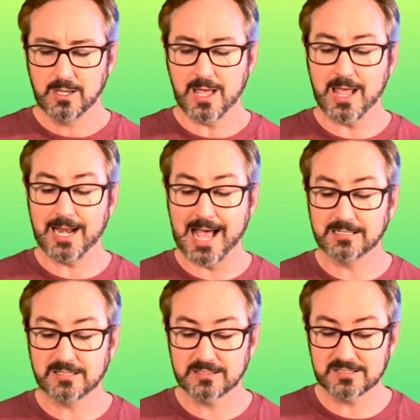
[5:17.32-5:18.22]
It
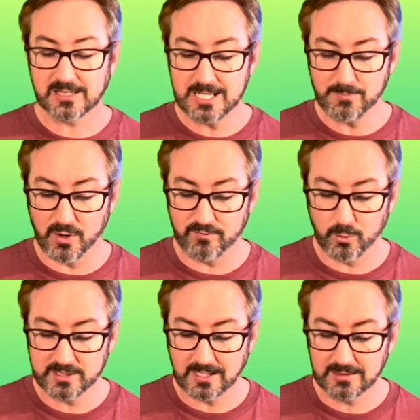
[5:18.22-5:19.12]
has a sleepover
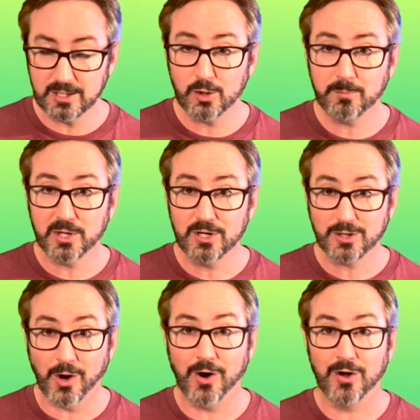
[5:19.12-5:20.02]
with a little bird
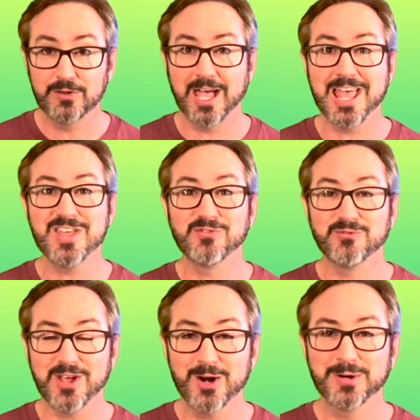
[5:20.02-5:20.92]
called a
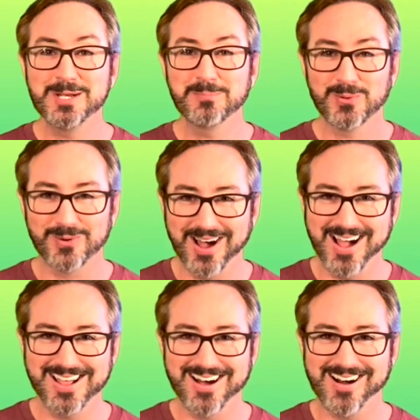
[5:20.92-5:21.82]
fairy
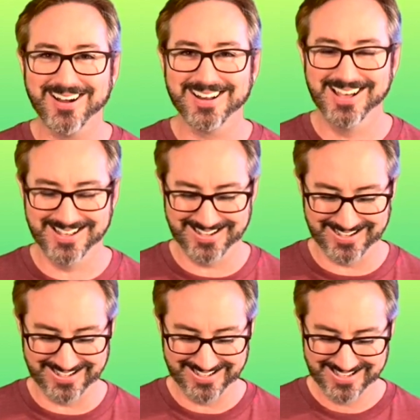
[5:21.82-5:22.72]
prion.
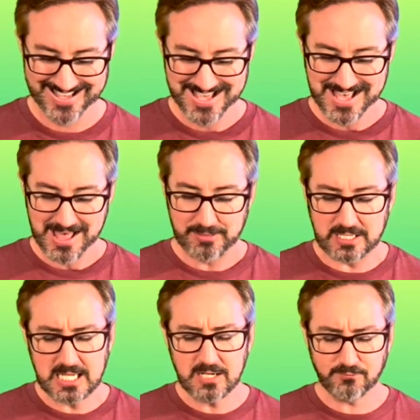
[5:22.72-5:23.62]
The
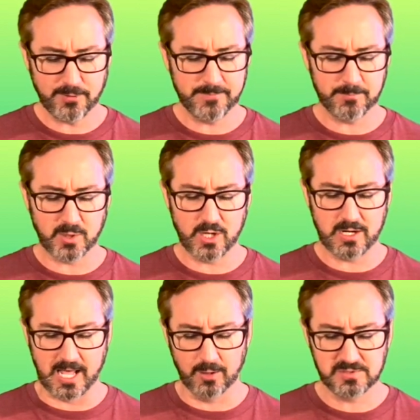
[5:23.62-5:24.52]
heat from the bird
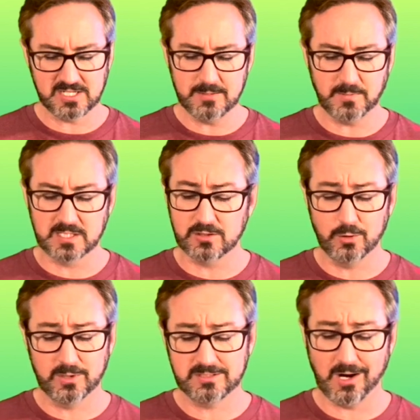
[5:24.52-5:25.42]
helps keep the
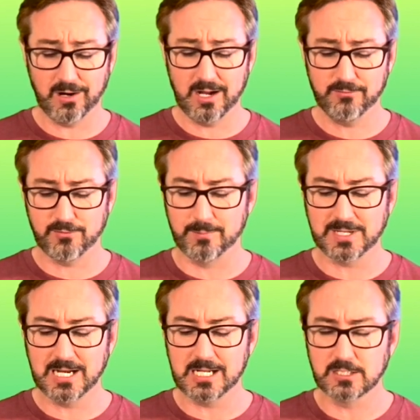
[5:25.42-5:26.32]
tuatara from
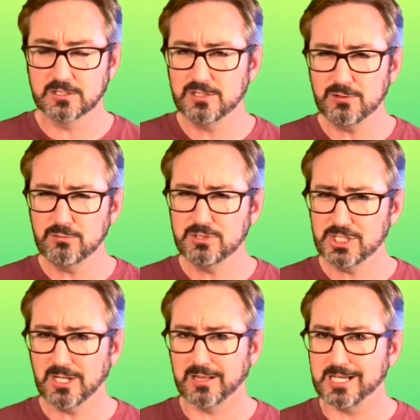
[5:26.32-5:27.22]
getting too
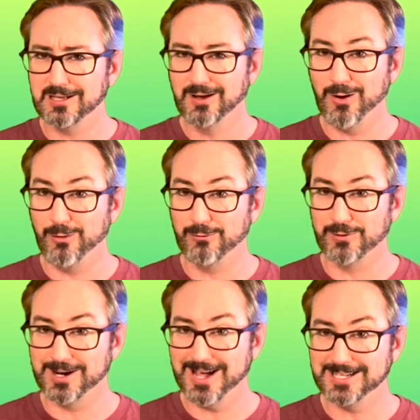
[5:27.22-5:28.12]
chilly
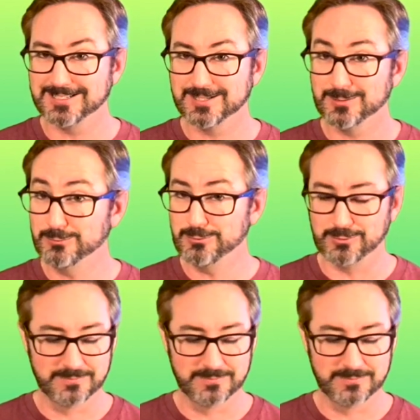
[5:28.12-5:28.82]
overnight. Ooh.